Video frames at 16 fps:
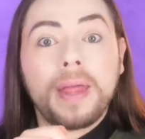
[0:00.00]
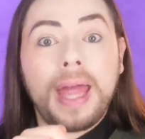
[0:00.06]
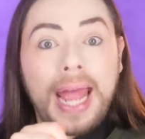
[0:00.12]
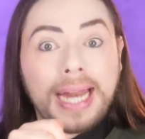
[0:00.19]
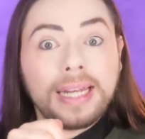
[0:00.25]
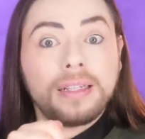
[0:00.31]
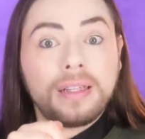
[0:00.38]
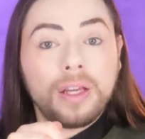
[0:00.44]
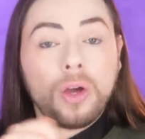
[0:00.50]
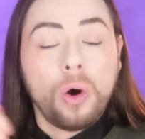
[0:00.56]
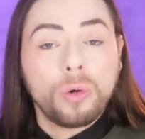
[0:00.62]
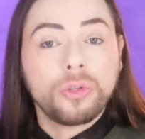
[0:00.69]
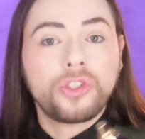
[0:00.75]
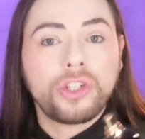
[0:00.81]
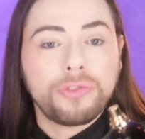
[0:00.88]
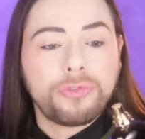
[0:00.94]
And the
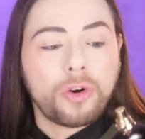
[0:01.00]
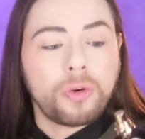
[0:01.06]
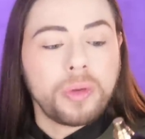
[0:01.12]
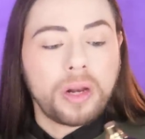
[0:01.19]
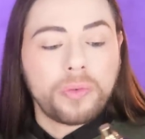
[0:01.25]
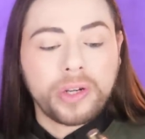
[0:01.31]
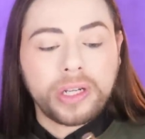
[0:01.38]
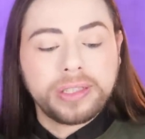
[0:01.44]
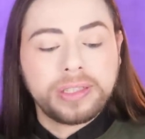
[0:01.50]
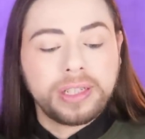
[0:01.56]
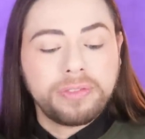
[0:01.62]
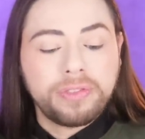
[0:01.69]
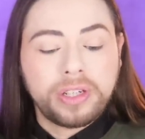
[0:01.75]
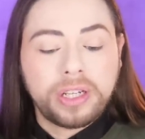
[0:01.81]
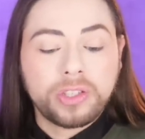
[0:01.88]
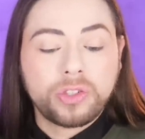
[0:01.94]
O G formula really
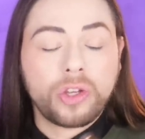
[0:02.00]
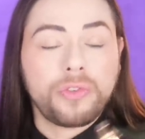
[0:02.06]
delivered it.